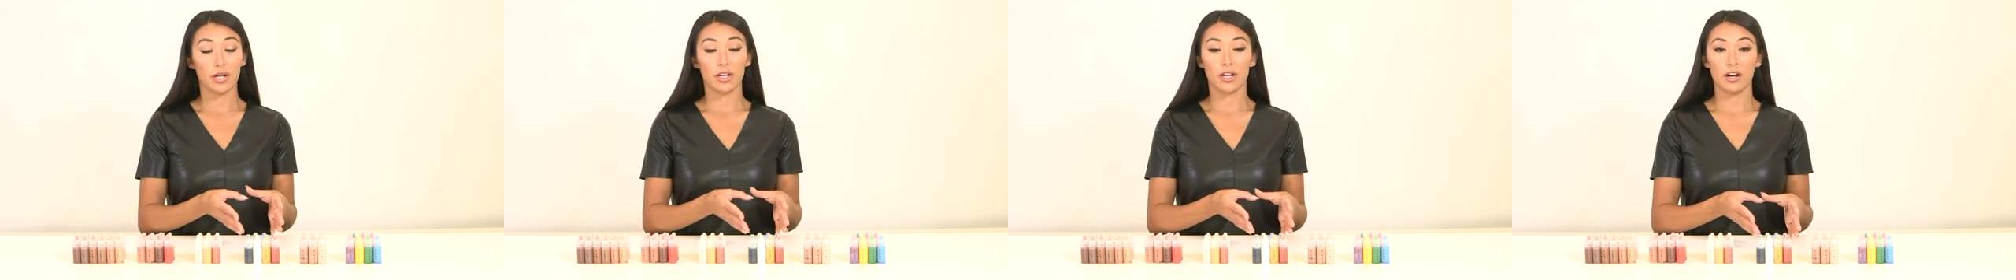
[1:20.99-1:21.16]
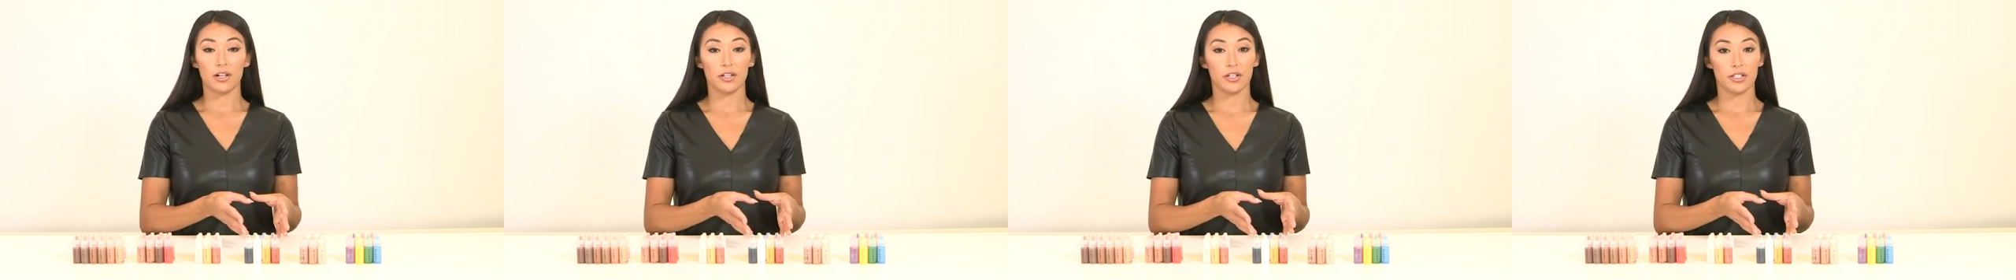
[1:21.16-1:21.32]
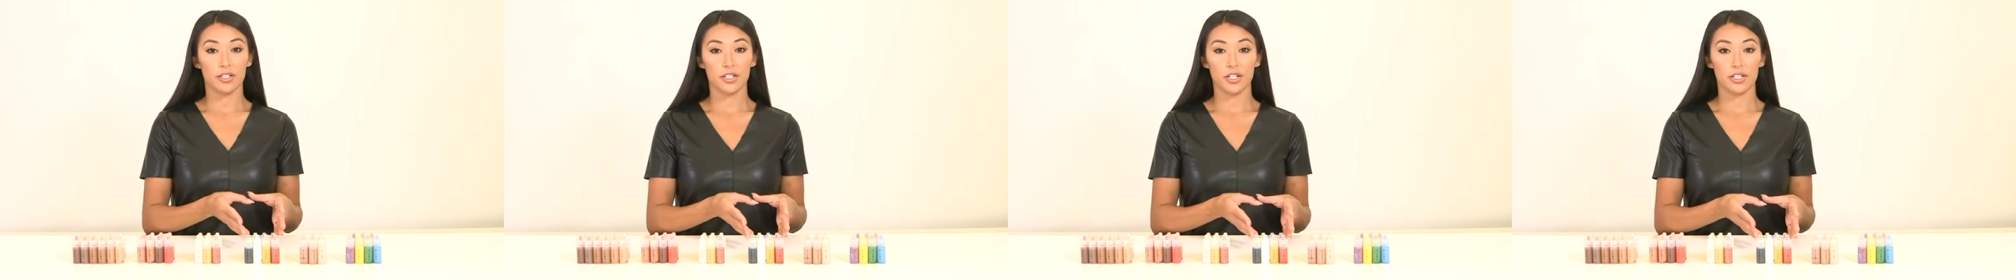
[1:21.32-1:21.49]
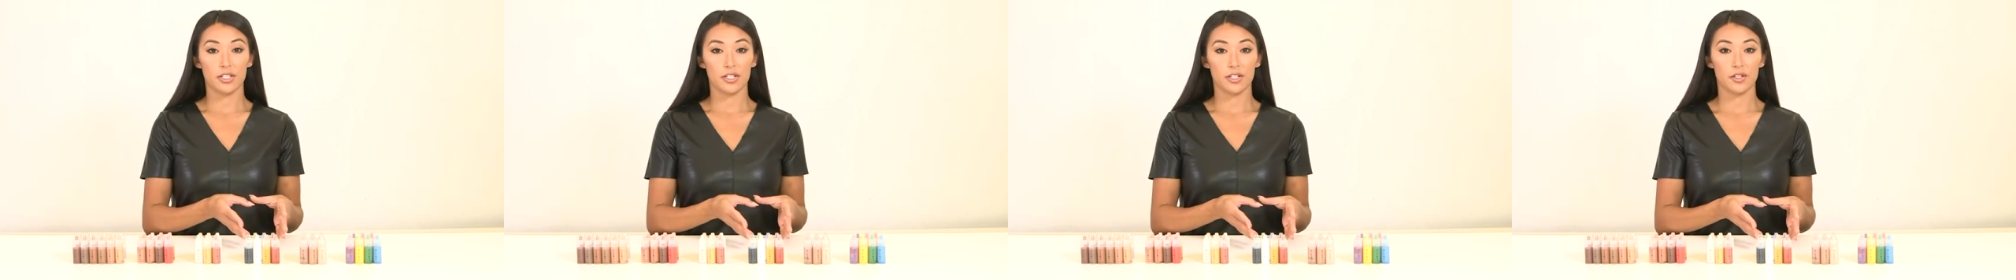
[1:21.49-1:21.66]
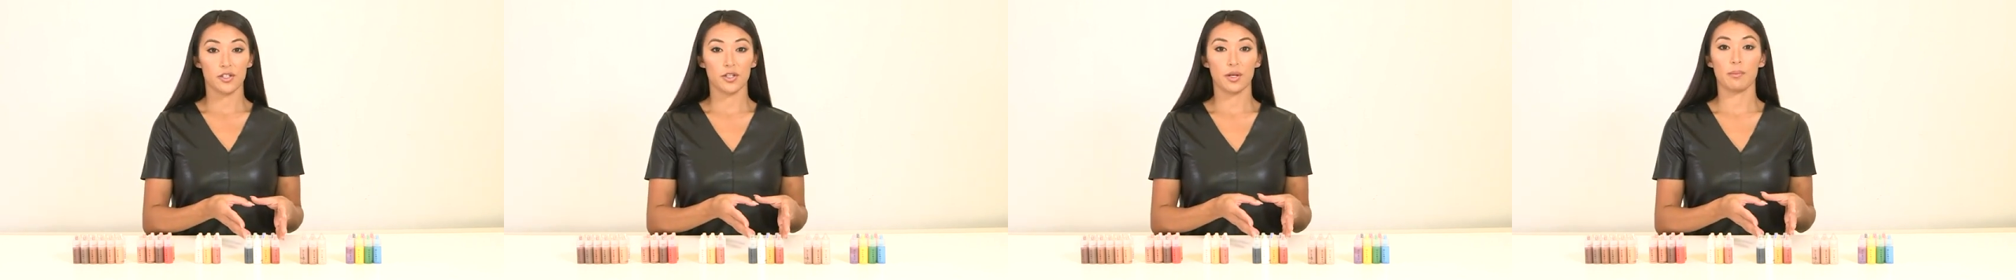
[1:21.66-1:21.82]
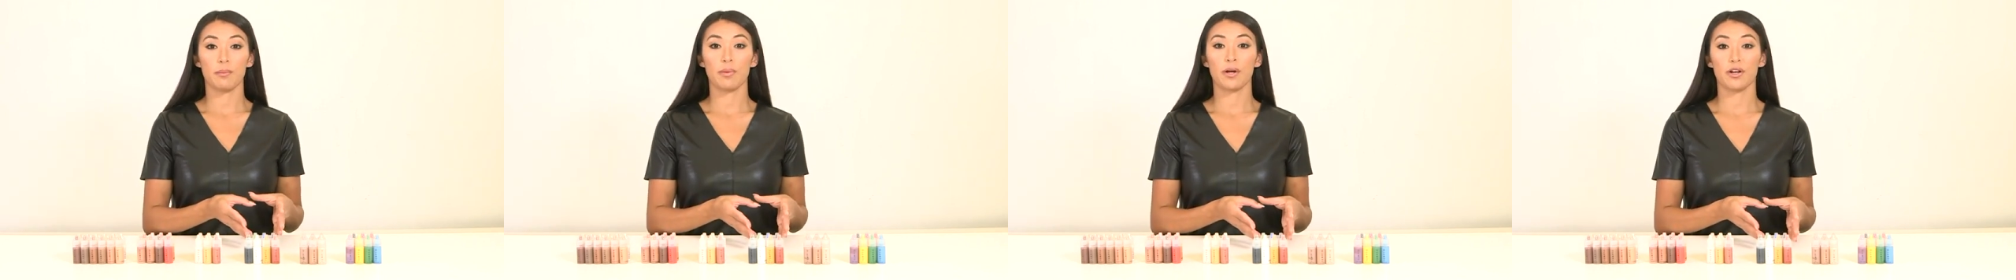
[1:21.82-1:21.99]
our color
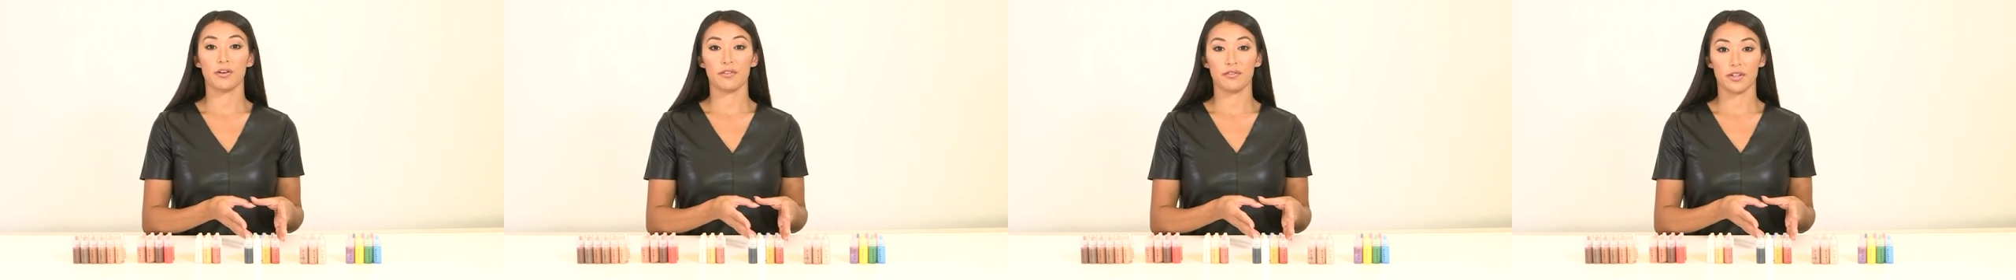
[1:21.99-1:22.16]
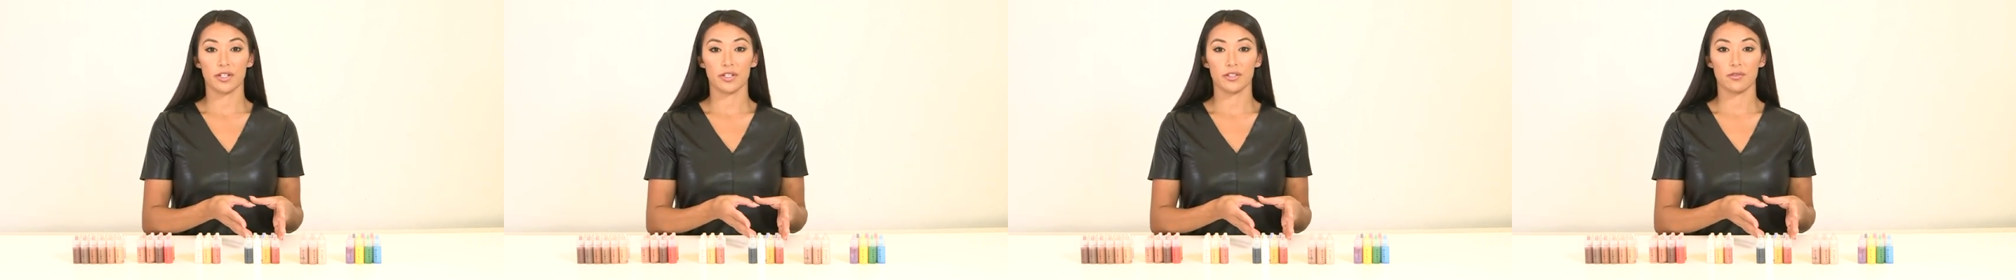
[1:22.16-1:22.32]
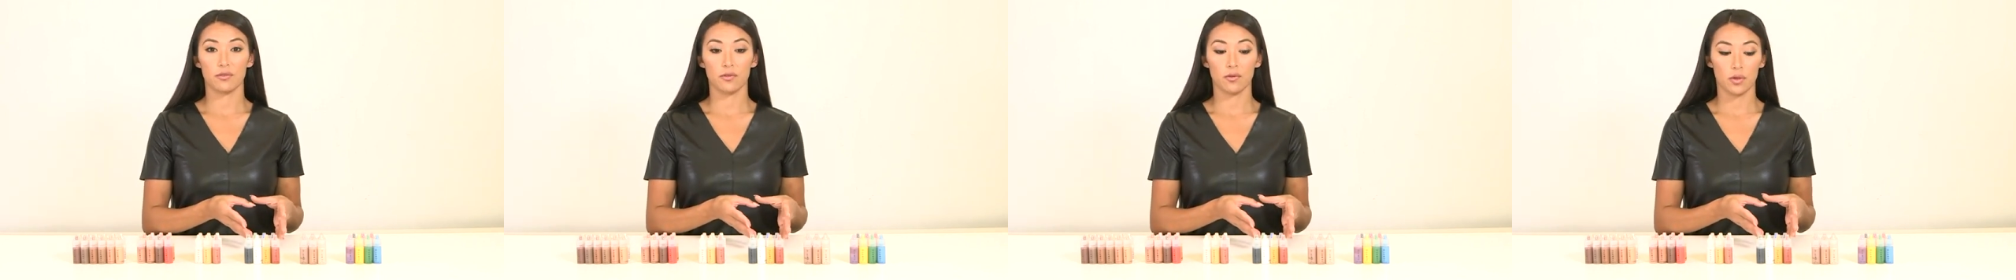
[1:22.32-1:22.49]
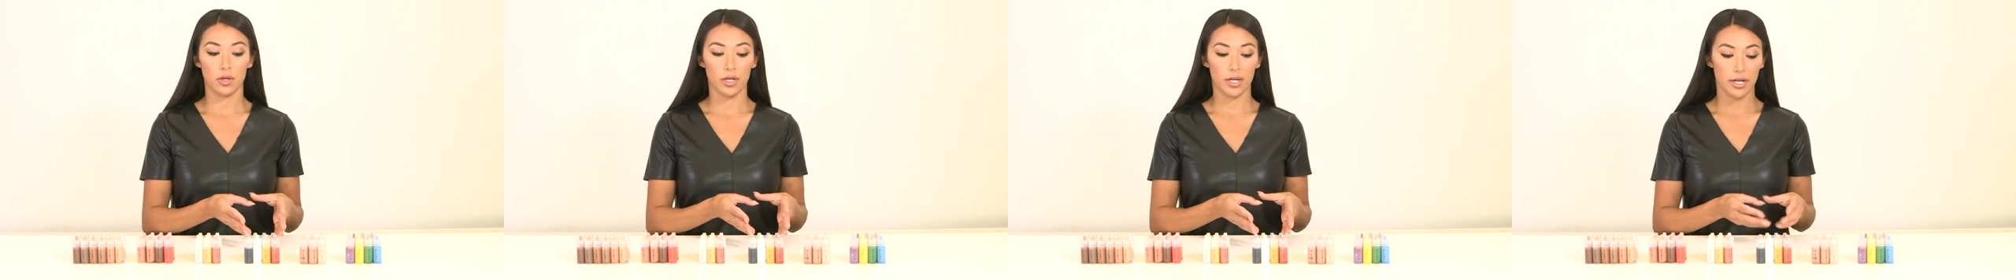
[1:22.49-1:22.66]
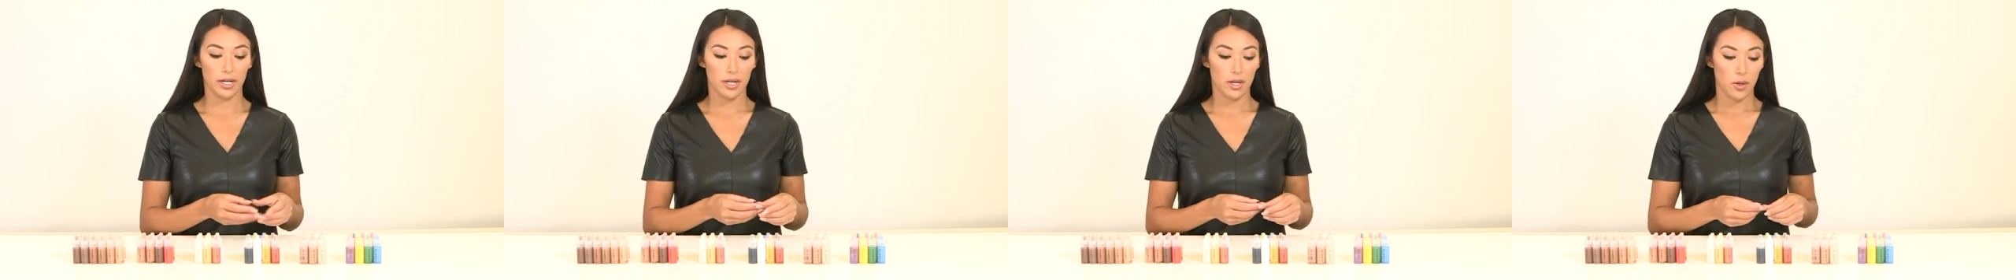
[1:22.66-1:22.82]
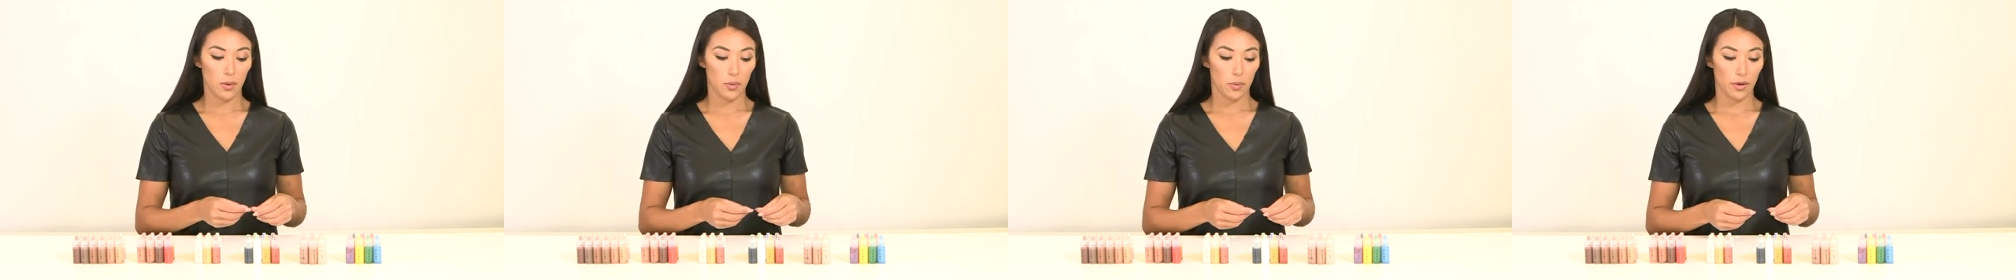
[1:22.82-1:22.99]
adjusters are perfect for.